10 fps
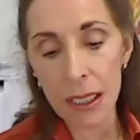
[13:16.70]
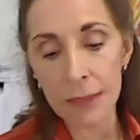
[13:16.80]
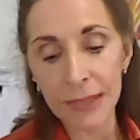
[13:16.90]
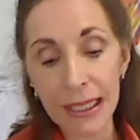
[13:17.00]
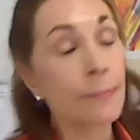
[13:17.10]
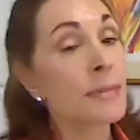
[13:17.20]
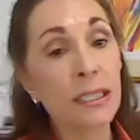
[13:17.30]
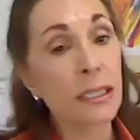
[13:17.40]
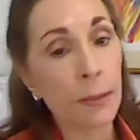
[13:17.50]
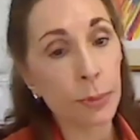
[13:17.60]
he missed
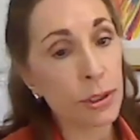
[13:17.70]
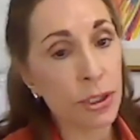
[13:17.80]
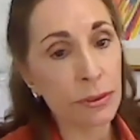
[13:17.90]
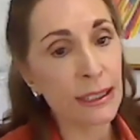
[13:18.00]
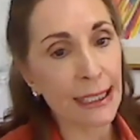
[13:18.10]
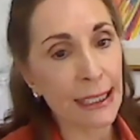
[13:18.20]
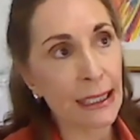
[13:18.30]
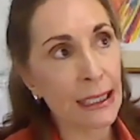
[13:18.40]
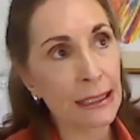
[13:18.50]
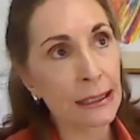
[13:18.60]
an opportunity,
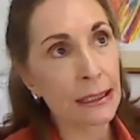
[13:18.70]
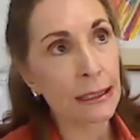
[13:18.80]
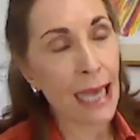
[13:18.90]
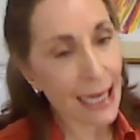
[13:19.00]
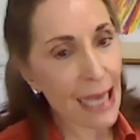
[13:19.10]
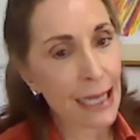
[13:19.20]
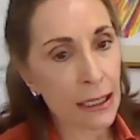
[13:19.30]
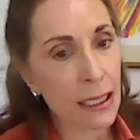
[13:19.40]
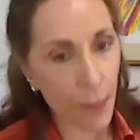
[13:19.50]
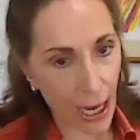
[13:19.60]
and that had an
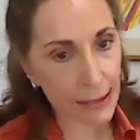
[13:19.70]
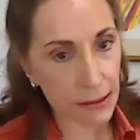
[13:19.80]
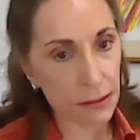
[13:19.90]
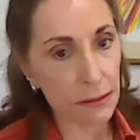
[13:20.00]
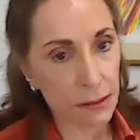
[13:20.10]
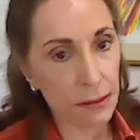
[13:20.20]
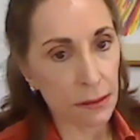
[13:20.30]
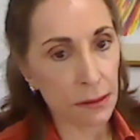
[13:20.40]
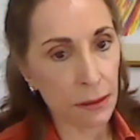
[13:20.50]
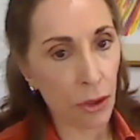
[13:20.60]
impact
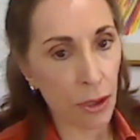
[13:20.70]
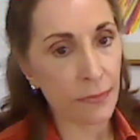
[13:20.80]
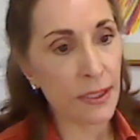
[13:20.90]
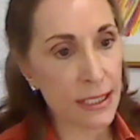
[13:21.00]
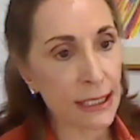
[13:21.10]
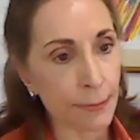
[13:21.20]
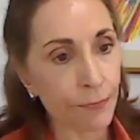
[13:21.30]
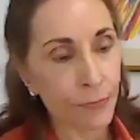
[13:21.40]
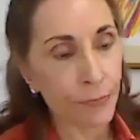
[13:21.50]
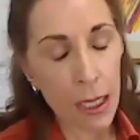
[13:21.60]
on the team.
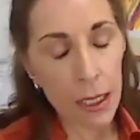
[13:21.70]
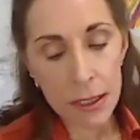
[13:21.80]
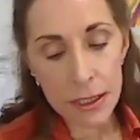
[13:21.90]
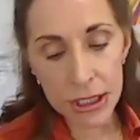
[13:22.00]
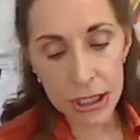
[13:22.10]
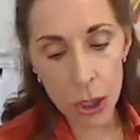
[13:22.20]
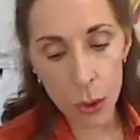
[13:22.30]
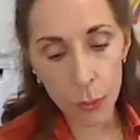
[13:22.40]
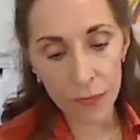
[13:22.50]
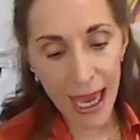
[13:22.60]

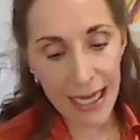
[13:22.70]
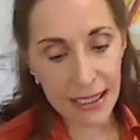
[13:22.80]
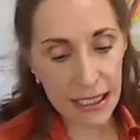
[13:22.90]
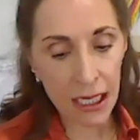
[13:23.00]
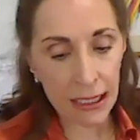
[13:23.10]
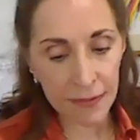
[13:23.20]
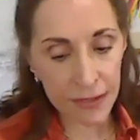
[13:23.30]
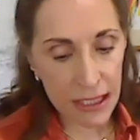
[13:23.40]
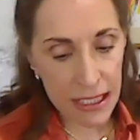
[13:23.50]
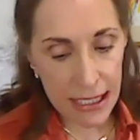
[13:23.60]
So that's kind of an
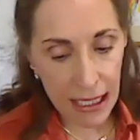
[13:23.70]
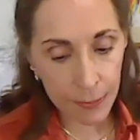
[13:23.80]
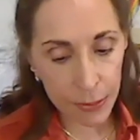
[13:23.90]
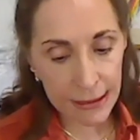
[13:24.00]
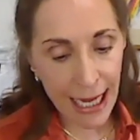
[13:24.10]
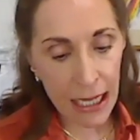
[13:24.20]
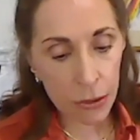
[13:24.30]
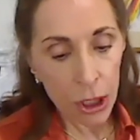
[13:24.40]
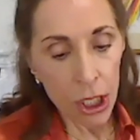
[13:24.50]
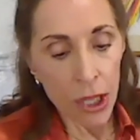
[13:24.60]
example. Now,
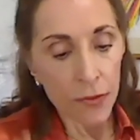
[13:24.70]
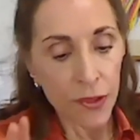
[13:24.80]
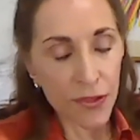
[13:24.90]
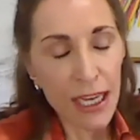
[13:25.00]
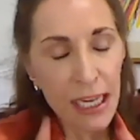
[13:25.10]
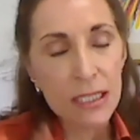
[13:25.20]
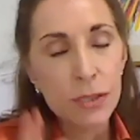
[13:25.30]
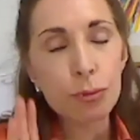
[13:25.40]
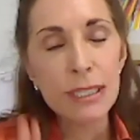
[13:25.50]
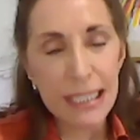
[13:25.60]
the thing is,
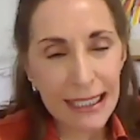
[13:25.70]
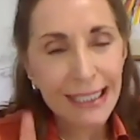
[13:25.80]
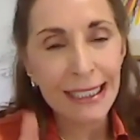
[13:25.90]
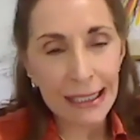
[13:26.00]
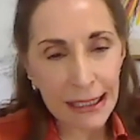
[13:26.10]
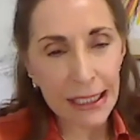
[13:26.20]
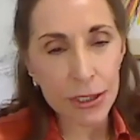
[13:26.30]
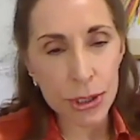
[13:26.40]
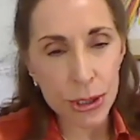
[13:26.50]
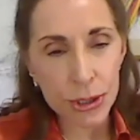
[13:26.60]
resilient
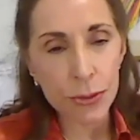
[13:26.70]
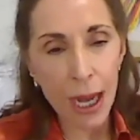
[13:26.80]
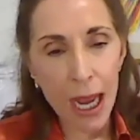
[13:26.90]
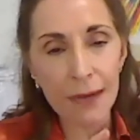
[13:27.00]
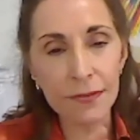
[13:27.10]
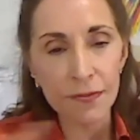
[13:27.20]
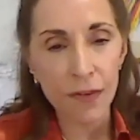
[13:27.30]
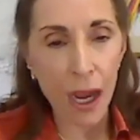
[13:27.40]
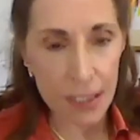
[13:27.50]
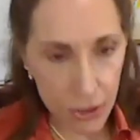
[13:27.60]
leaders do have
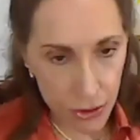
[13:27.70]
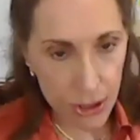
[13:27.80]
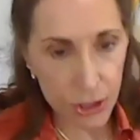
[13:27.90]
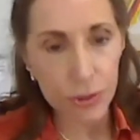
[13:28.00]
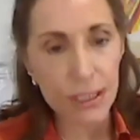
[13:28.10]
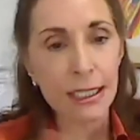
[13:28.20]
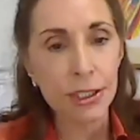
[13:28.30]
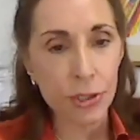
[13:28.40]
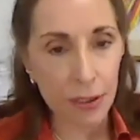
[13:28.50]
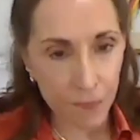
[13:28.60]
advisors,
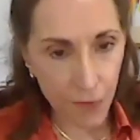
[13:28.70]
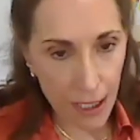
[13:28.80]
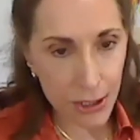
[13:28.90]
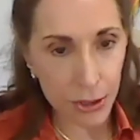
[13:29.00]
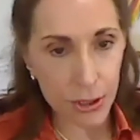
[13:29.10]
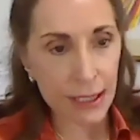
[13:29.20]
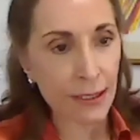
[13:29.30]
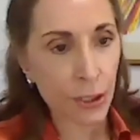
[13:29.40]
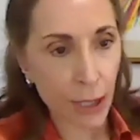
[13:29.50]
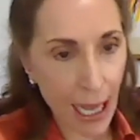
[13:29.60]
strategic advisors in their
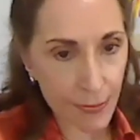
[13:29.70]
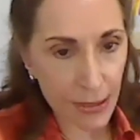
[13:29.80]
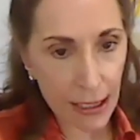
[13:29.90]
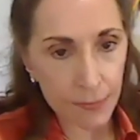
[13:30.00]
cabinet.